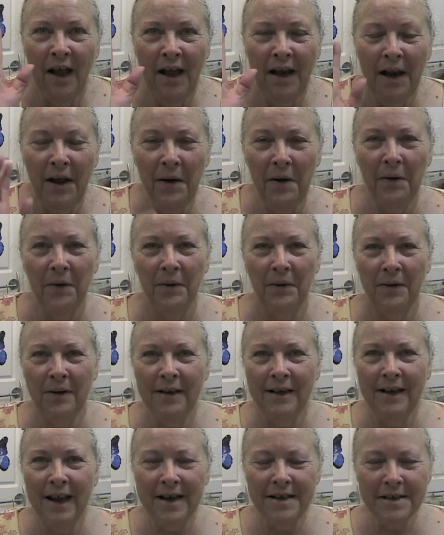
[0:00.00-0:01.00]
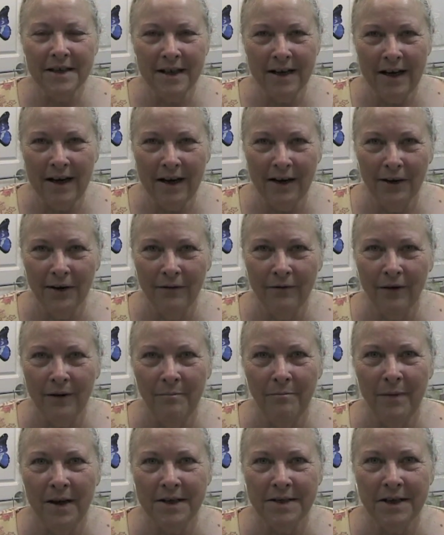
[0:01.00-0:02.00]
Hello, Leslie here
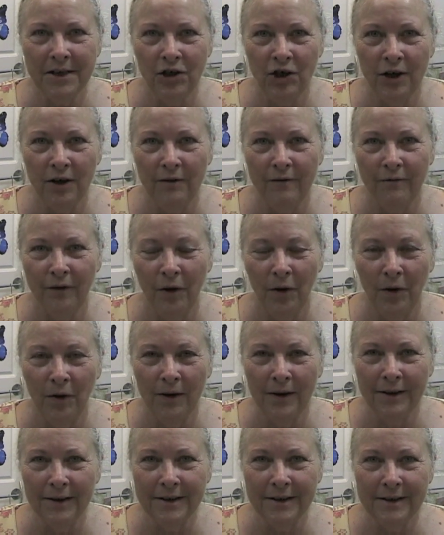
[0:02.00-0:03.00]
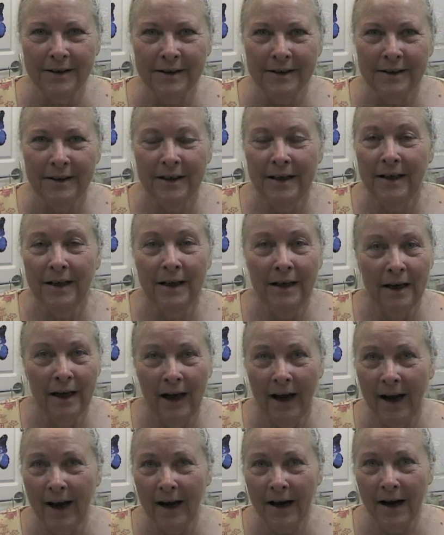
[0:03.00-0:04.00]
from Message in a Fold,
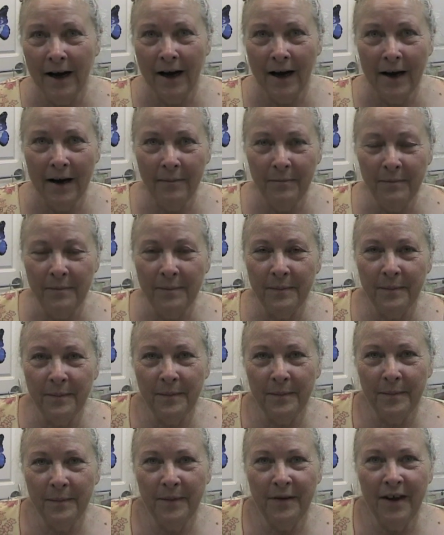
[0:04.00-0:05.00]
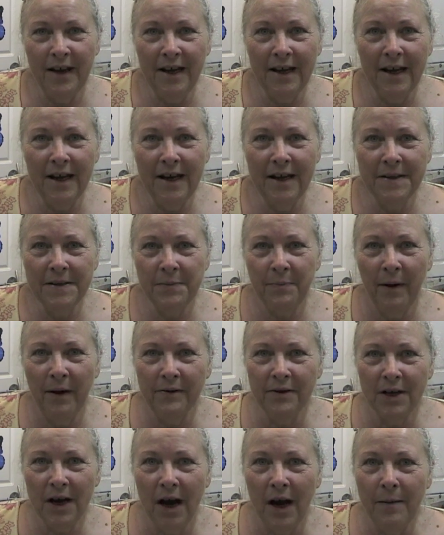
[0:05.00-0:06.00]
and I'm thinking it's
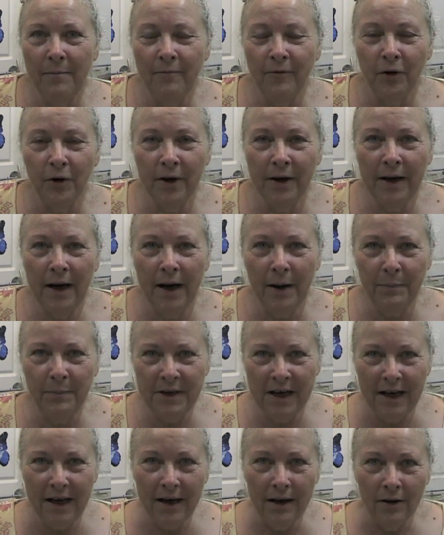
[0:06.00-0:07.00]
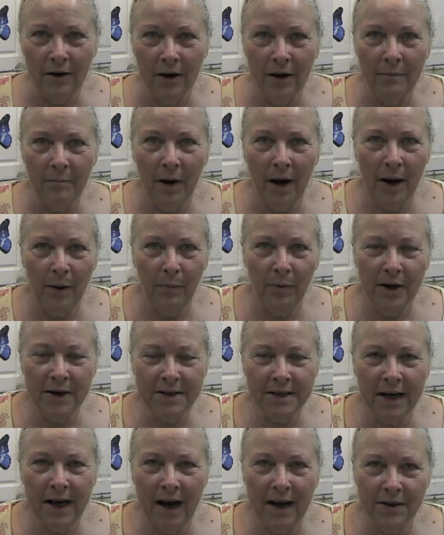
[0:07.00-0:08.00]
about time for an update on my
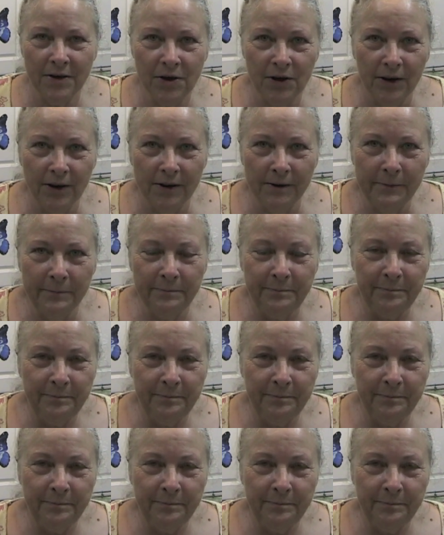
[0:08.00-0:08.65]
breast cancer.